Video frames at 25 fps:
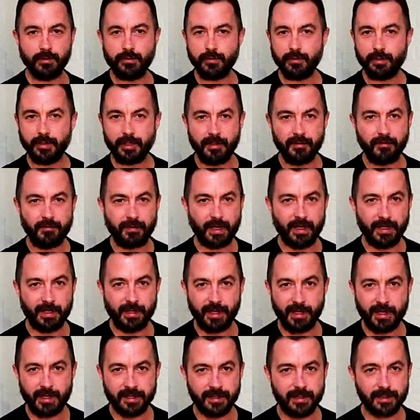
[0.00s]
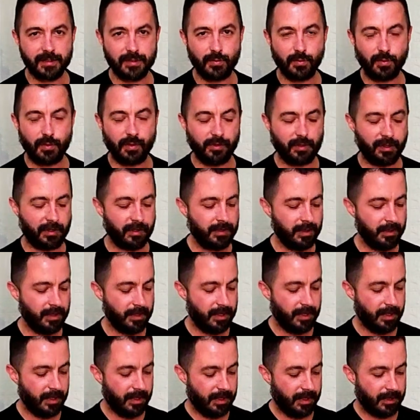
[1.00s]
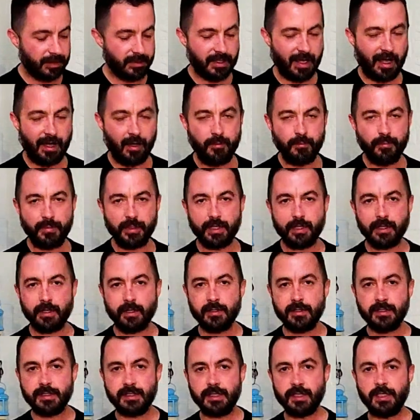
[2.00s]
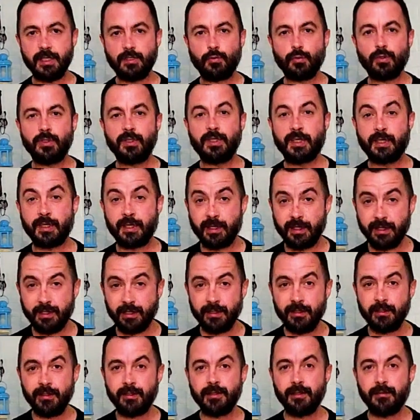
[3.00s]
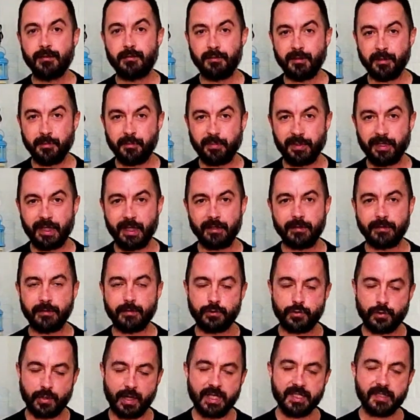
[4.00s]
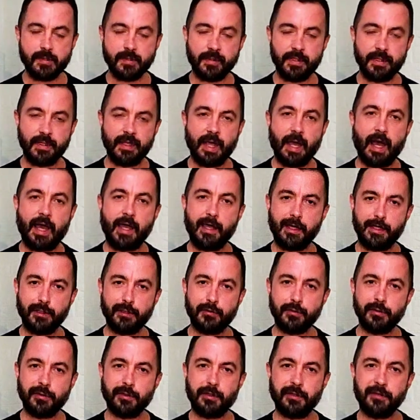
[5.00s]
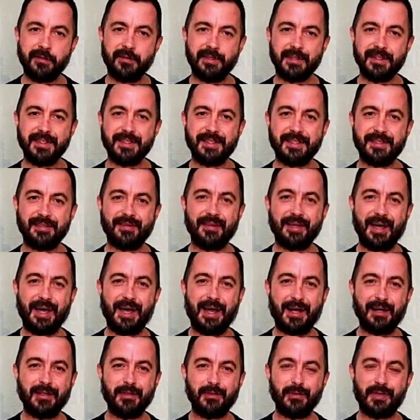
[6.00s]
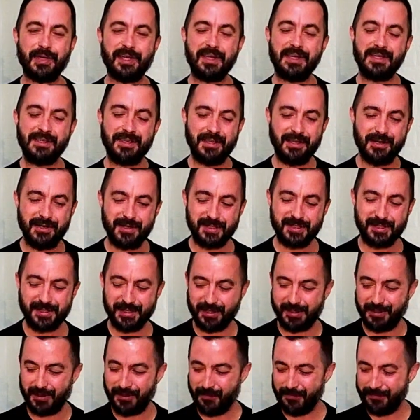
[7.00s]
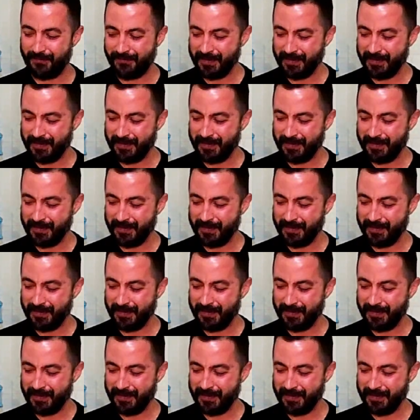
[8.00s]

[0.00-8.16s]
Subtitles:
to leave any excess water down, because it will kill the plant. Trust me, I had to learn this the hard way years ago.